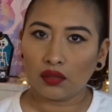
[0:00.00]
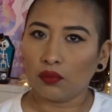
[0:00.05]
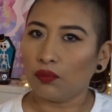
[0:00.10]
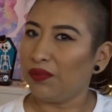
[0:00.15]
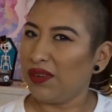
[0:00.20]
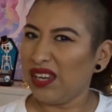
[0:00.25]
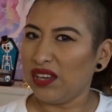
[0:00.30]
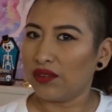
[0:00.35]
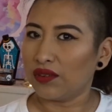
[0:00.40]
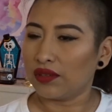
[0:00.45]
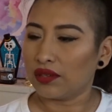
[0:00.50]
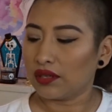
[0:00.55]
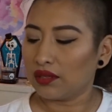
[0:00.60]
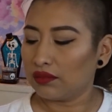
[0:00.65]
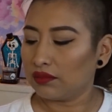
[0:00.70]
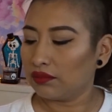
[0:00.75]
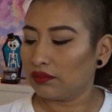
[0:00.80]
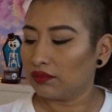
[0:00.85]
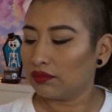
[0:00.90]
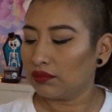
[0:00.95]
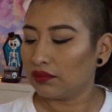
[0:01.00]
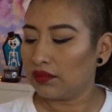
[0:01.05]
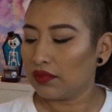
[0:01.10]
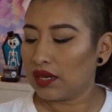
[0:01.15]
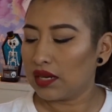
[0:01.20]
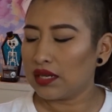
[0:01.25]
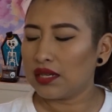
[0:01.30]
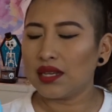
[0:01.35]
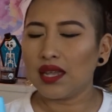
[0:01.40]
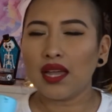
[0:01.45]
weird.
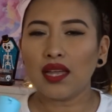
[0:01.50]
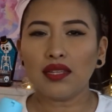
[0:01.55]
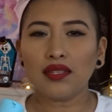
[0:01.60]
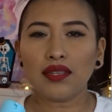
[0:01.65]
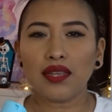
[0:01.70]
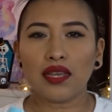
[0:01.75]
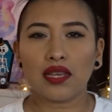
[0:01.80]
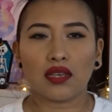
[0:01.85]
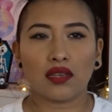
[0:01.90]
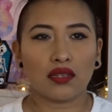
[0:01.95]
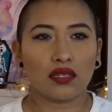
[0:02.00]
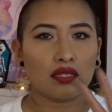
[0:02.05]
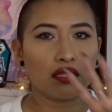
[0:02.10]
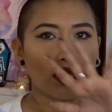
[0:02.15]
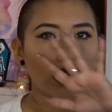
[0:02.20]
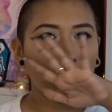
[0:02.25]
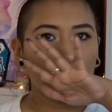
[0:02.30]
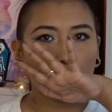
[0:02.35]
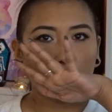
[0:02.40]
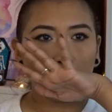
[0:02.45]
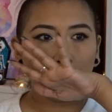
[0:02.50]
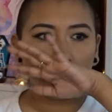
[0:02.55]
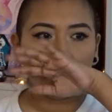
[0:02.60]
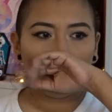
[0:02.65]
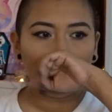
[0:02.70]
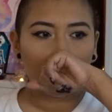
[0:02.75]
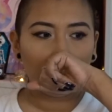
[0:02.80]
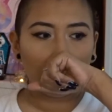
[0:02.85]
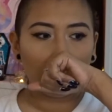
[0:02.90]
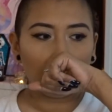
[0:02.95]
Not like terrible
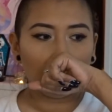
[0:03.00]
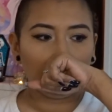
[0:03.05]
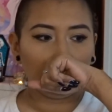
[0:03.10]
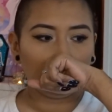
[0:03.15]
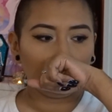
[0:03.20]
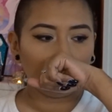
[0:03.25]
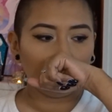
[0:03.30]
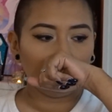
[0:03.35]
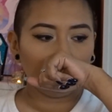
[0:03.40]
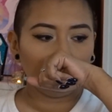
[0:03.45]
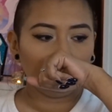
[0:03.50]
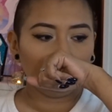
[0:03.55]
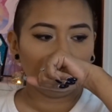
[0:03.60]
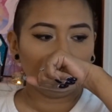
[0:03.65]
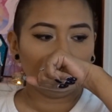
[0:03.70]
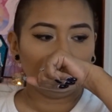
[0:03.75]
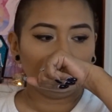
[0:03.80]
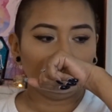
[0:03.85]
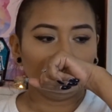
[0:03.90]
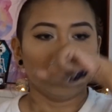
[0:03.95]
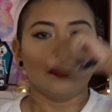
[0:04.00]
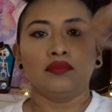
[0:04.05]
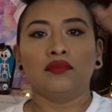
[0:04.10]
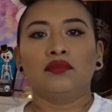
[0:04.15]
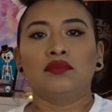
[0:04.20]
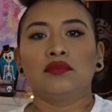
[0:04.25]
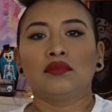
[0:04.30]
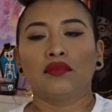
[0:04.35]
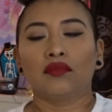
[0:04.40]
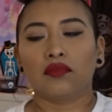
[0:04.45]
weird, but
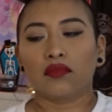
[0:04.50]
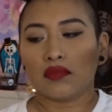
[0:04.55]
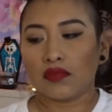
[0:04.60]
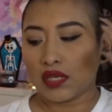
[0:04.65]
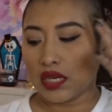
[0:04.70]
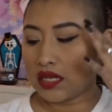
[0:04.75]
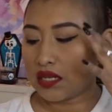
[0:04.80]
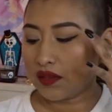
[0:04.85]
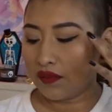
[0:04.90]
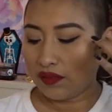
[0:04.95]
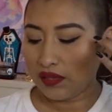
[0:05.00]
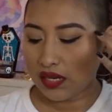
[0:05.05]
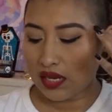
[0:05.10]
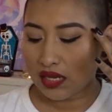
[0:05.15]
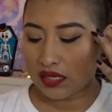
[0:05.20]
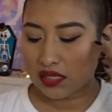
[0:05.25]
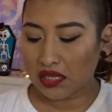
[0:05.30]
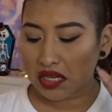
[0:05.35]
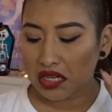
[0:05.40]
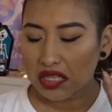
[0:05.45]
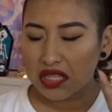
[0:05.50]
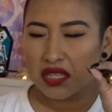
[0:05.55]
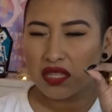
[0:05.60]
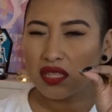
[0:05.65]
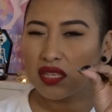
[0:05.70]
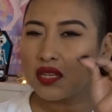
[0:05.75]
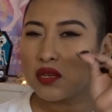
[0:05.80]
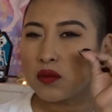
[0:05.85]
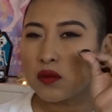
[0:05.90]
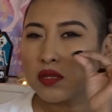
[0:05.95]
it definitely has like a
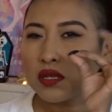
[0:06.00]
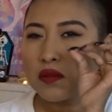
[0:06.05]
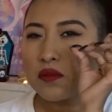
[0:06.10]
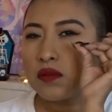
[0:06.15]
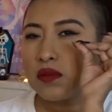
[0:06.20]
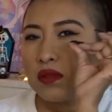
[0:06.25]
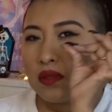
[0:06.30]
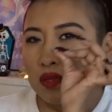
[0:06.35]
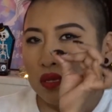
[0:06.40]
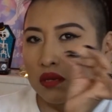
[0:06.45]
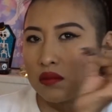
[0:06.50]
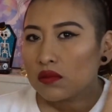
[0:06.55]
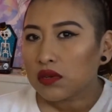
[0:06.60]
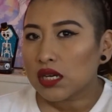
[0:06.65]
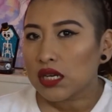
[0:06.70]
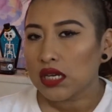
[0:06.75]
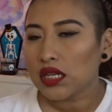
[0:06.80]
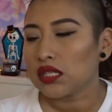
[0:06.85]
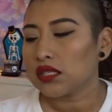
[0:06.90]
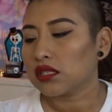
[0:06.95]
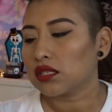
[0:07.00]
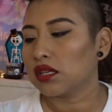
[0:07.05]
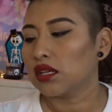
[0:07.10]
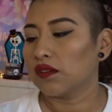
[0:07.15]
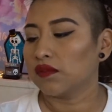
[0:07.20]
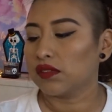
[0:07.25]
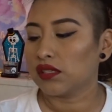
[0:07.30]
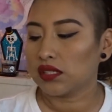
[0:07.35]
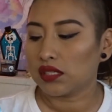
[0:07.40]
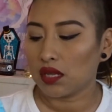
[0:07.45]
little hint
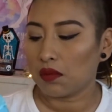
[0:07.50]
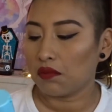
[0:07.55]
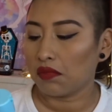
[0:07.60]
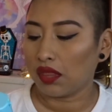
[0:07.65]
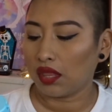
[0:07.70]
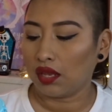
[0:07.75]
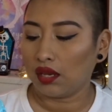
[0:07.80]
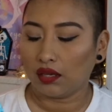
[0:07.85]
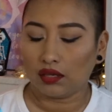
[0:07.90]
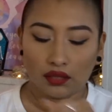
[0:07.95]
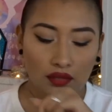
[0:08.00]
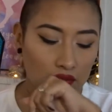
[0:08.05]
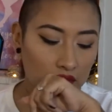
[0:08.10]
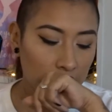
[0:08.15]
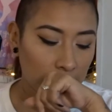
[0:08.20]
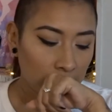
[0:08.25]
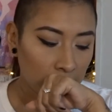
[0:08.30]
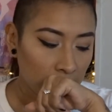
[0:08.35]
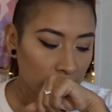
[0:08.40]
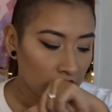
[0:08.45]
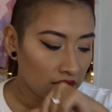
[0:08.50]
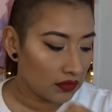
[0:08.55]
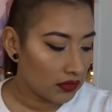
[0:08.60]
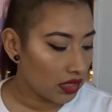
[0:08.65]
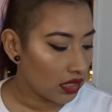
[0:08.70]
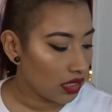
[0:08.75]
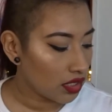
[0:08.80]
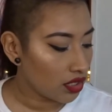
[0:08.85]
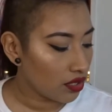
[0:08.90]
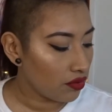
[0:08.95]
of something.
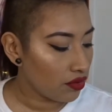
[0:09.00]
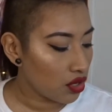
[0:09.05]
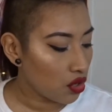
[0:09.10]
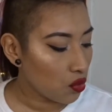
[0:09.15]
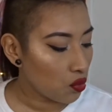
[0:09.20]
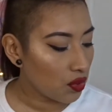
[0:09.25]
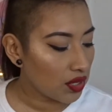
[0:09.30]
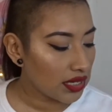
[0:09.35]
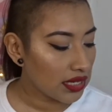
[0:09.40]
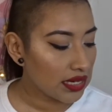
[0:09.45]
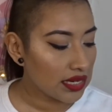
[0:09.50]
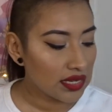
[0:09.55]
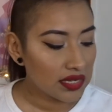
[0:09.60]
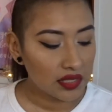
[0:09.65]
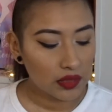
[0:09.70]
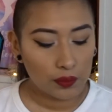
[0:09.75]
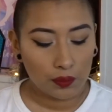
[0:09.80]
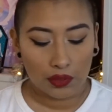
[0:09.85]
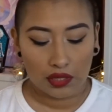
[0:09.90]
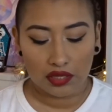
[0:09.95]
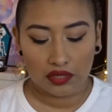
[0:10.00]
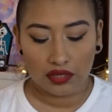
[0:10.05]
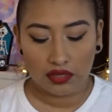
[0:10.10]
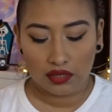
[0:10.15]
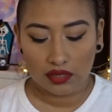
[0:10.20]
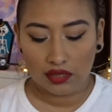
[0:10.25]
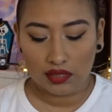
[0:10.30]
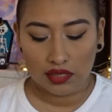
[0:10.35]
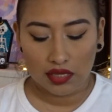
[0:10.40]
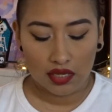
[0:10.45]
And I don't know what it is, but
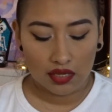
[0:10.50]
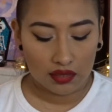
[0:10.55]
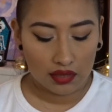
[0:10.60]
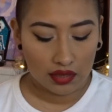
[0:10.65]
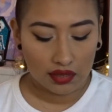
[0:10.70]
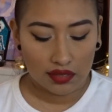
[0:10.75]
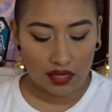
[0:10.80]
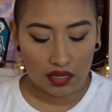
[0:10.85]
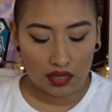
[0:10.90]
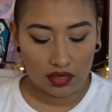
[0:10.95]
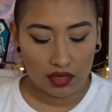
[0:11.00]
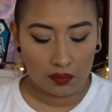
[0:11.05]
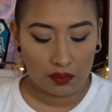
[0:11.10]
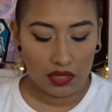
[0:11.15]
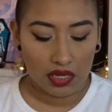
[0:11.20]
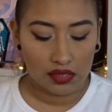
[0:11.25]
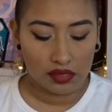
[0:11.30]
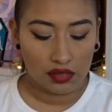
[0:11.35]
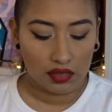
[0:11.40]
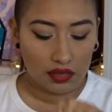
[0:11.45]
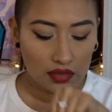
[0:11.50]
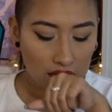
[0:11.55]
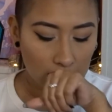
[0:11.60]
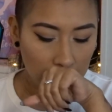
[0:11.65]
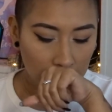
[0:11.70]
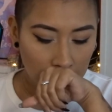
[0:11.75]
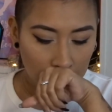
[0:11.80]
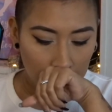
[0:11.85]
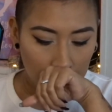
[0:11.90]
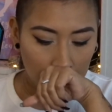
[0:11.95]
it's not exactly pleasant.
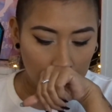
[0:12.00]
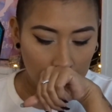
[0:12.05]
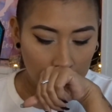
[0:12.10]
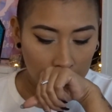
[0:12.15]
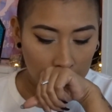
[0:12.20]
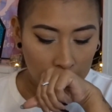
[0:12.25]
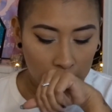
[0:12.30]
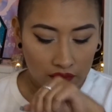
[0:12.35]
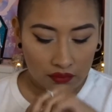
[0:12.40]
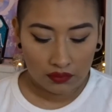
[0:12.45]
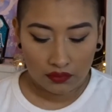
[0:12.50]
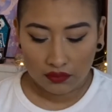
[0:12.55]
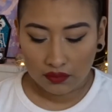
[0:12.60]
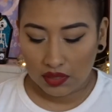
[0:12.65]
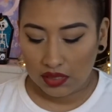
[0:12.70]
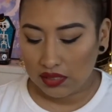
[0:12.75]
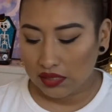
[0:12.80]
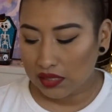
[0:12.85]
But it's